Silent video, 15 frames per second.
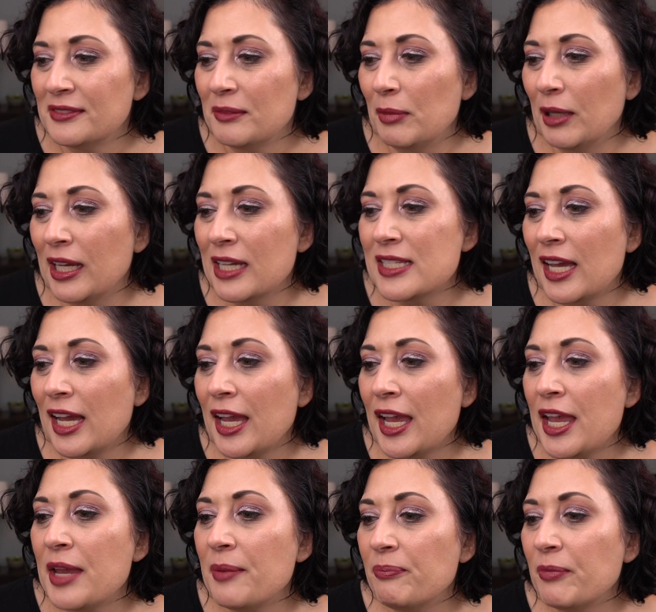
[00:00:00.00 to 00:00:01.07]
because
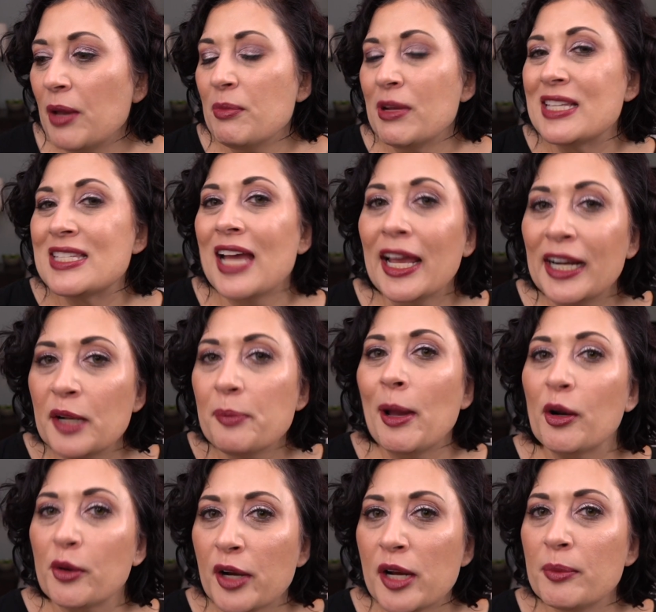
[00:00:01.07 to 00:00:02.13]
I am excited
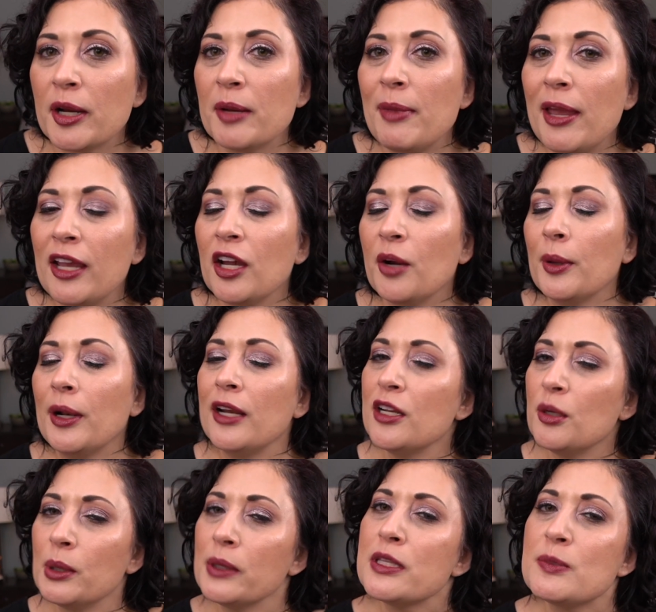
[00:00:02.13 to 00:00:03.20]
about cranberry mango and I
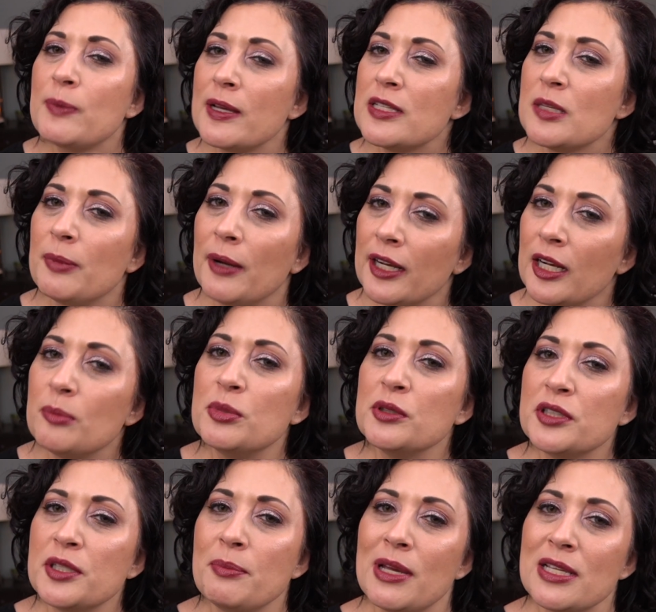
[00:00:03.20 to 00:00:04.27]
don't want the spicy pineapple
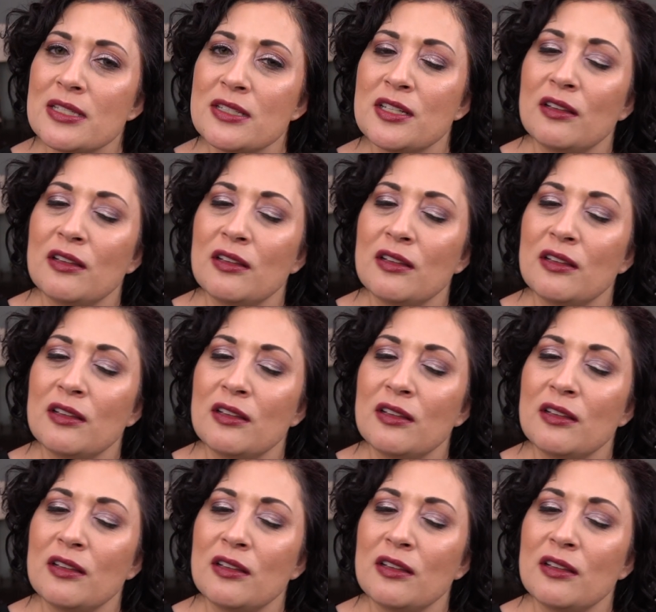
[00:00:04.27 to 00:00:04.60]
to mess